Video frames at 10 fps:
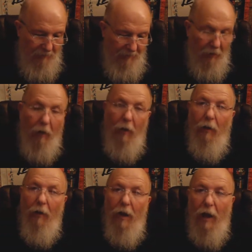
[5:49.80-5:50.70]
that
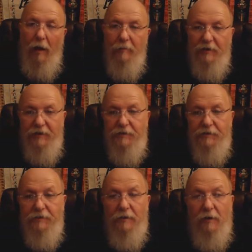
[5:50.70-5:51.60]
all
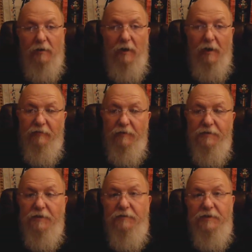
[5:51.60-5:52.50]
hobbits are
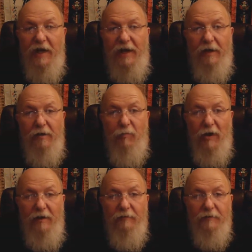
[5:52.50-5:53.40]
lovers of second
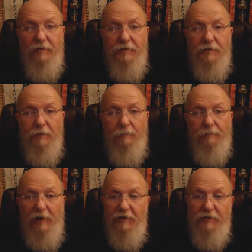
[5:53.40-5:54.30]
breakfast,
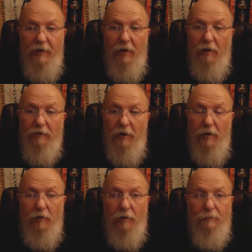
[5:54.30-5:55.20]
as we all
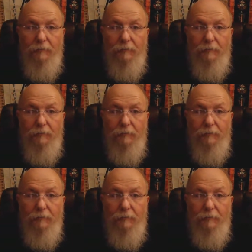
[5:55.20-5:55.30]
know.